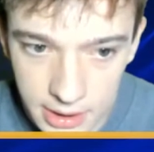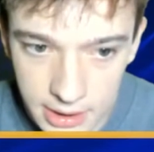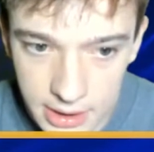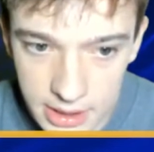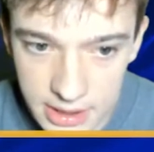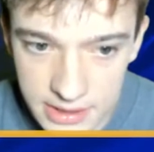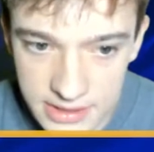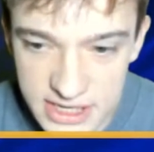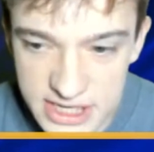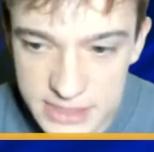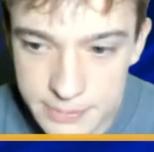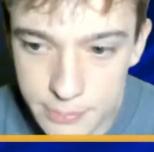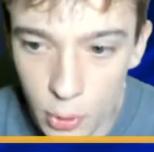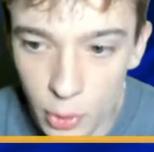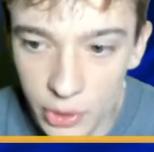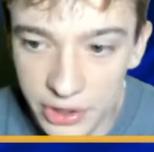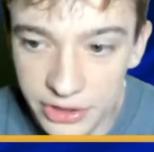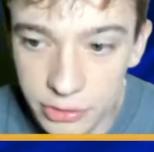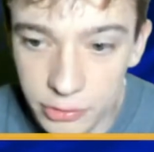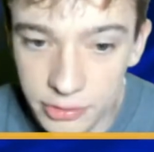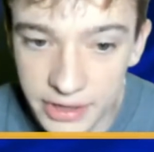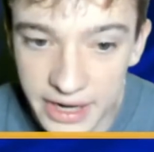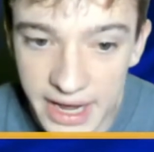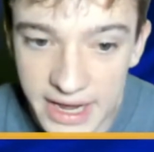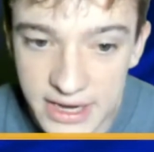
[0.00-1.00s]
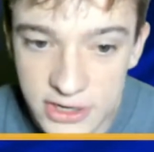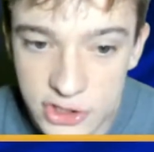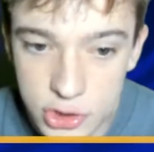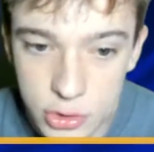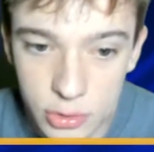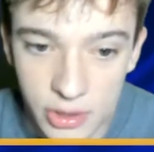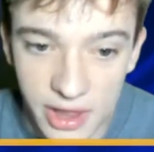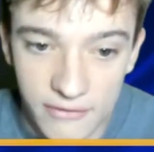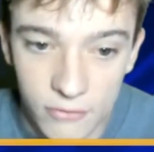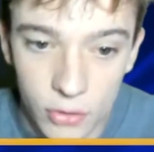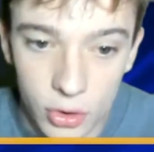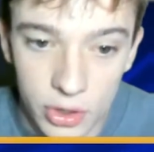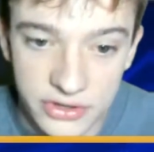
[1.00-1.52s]
This 0.382
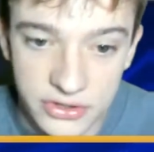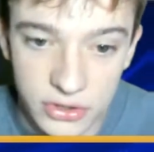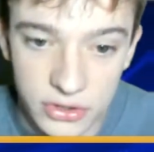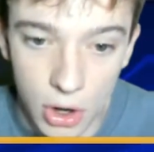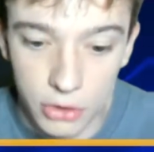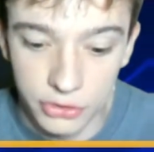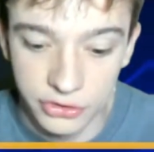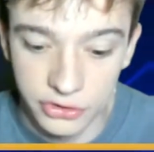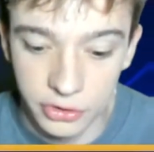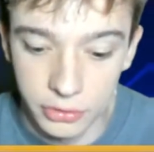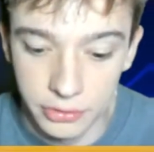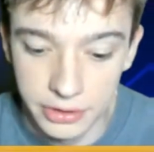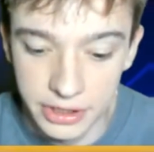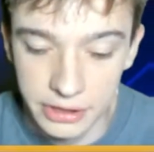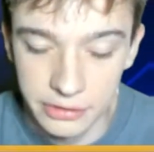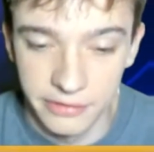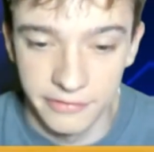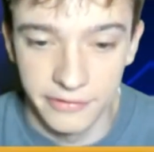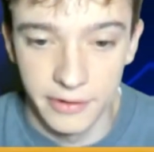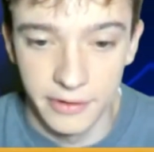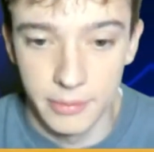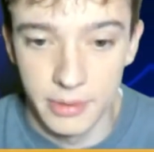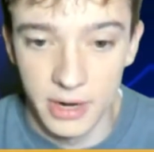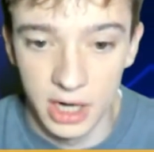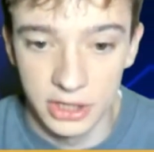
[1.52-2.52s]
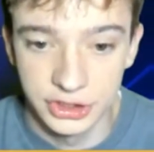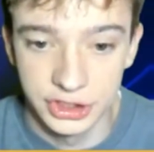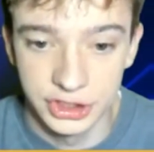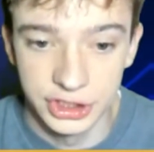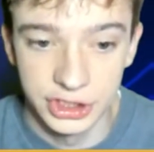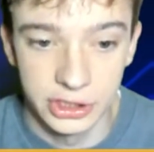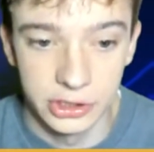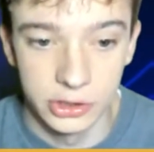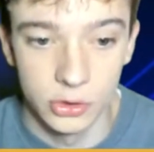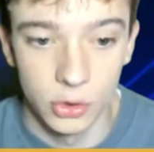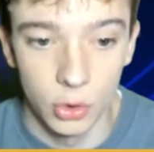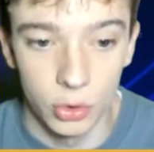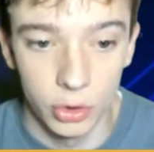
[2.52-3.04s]
level is also near the
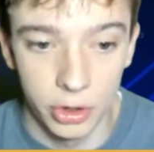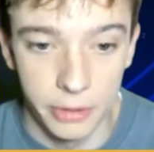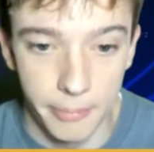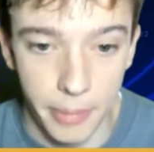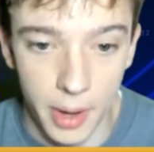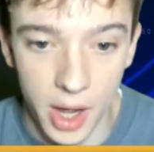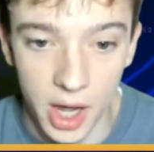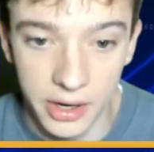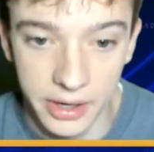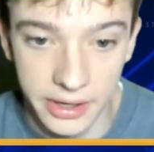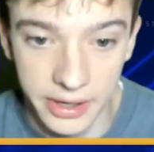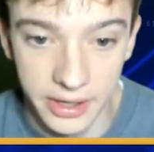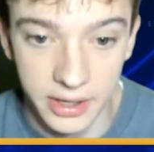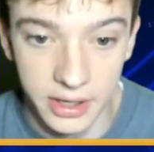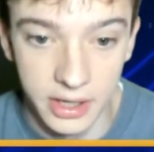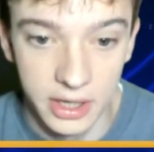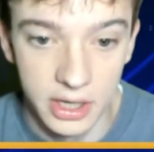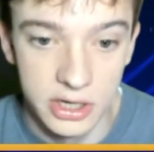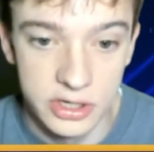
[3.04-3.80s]
Fibonacci golden pocket,